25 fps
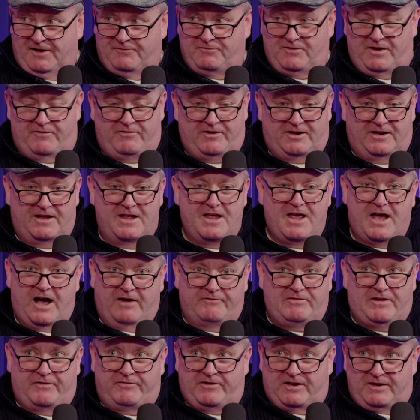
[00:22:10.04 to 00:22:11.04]
I've never
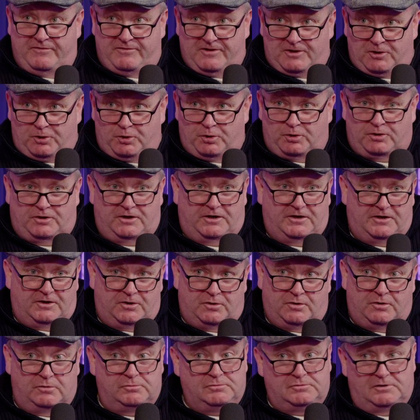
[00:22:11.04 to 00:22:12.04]
even looked at it and
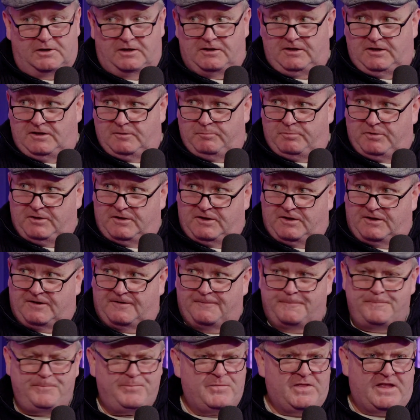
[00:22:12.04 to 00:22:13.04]
go, oh, I need to be
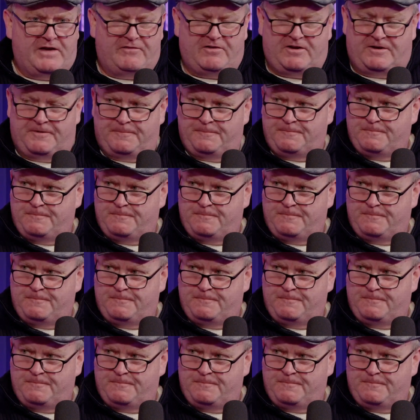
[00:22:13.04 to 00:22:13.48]
there. Never.